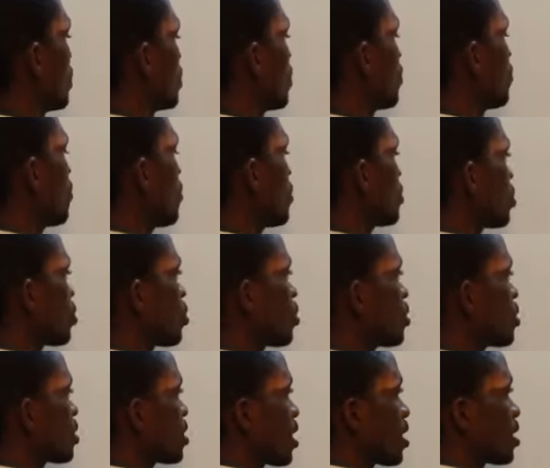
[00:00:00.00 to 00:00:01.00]
The force
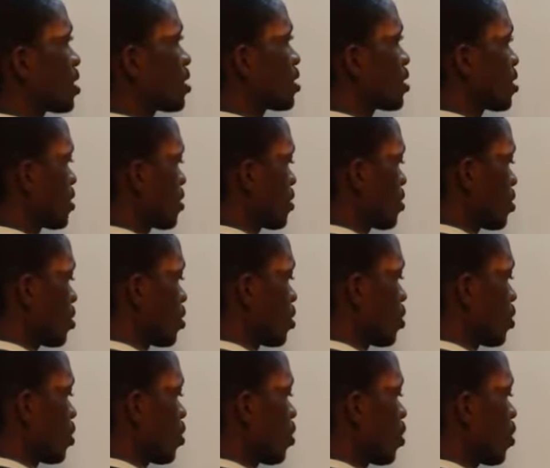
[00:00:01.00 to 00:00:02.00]
constant
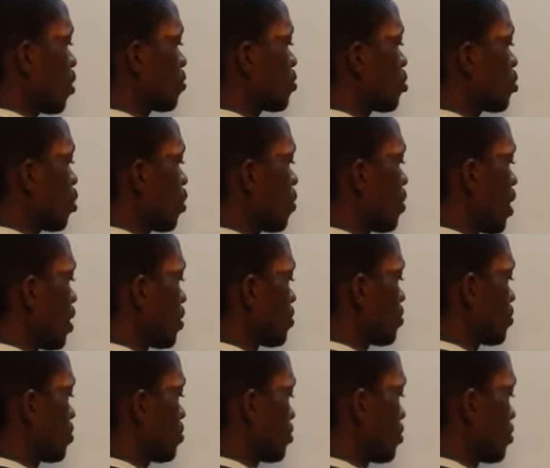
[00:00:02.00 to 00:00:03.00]
of the rubber,